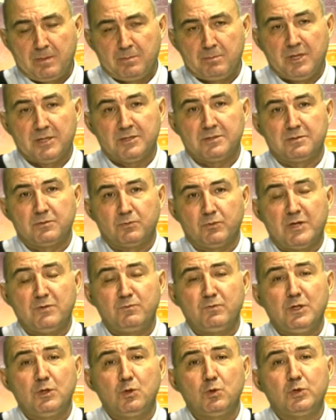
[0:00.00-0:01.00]
But when
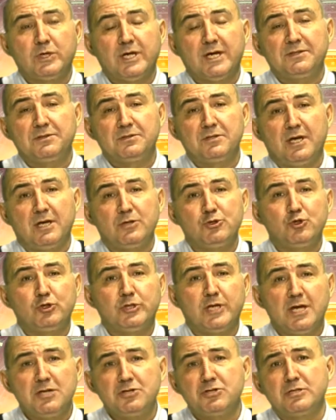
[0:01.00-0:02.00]
we look at the
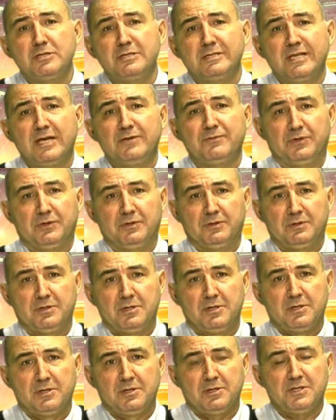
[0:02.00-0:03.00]
education level,
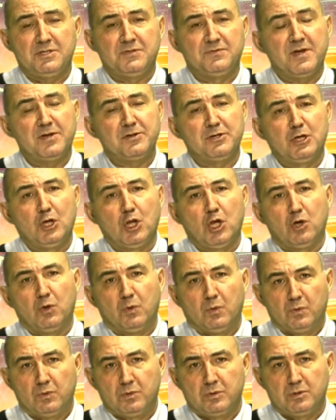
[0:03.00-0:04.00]
is very
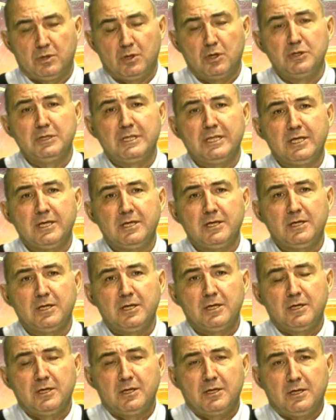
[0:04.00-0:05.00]
low. Only
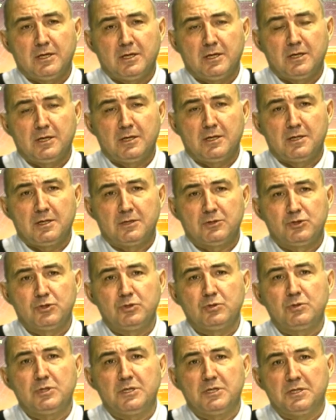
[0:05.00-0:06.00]

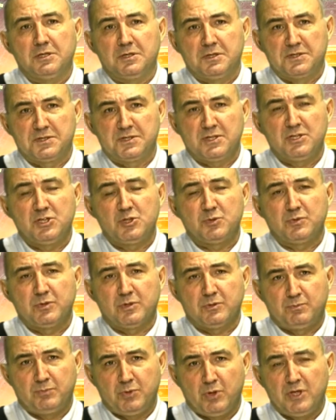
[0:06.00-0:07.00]
2 years
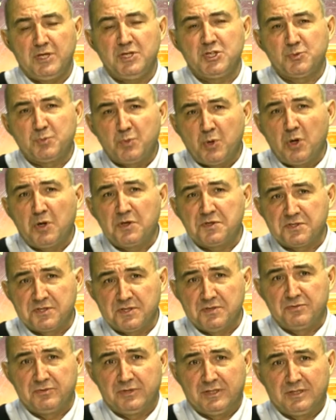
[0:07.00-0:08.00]
each
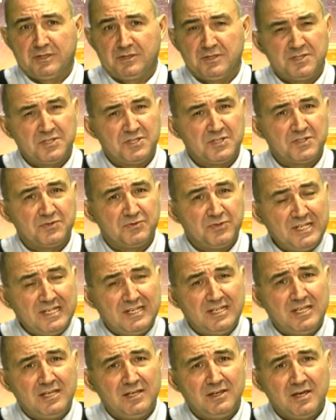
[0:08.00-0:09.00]
person, really. This is
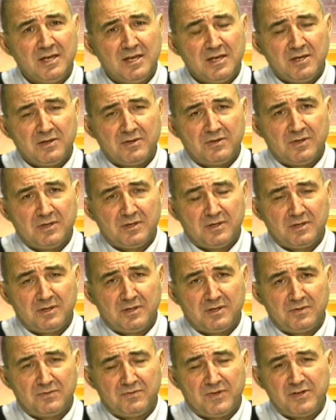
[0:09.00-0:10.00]
really
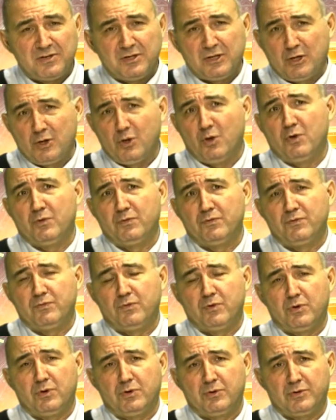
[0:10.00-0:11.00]
very low
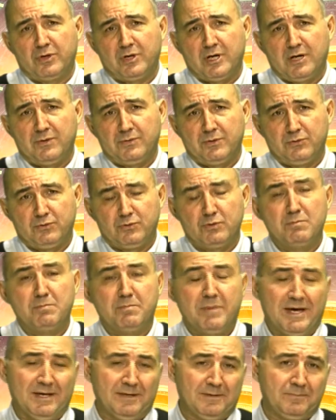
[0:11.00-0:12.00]
for our ummah.